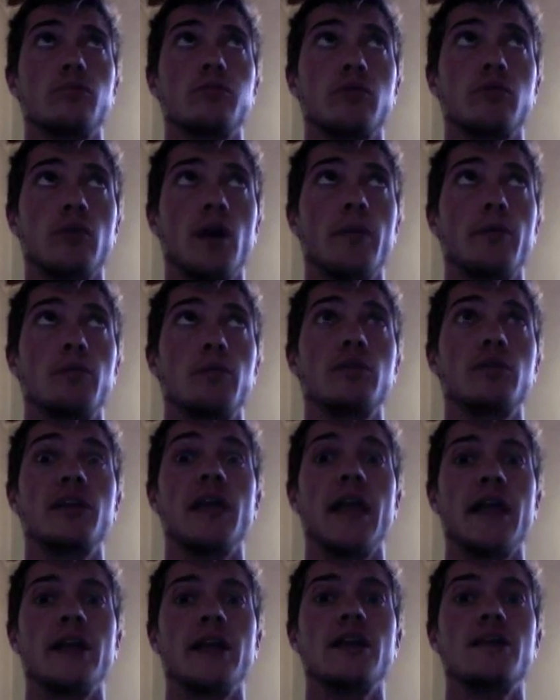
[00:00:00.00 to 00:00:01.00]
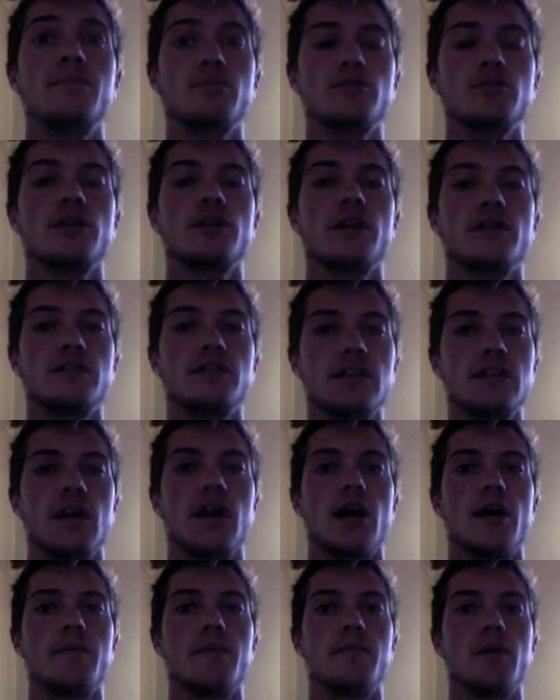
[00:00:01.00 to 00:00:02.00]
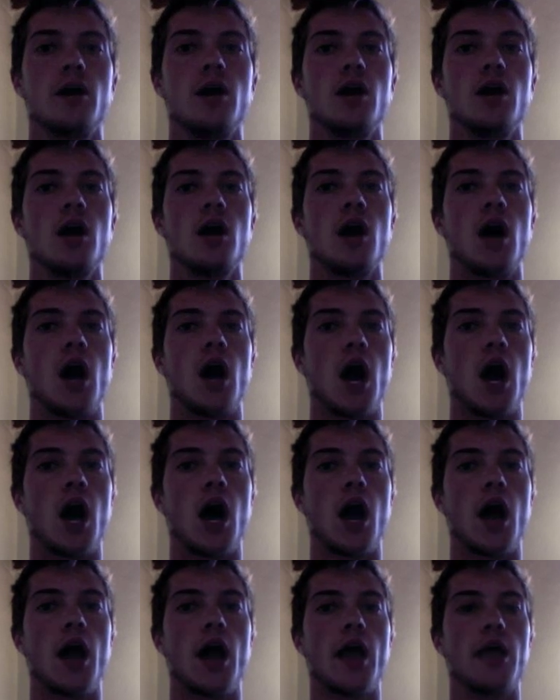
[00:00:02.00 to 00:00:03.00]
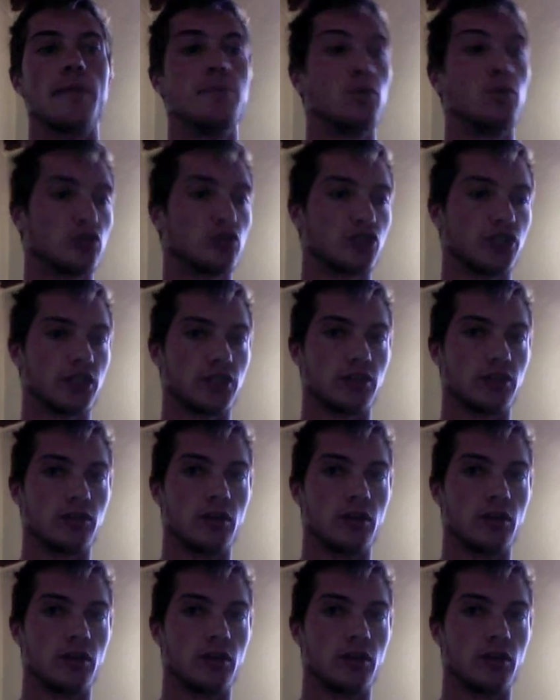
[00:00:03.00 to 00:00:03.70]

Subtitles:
probably 80% of the time, I bullshit.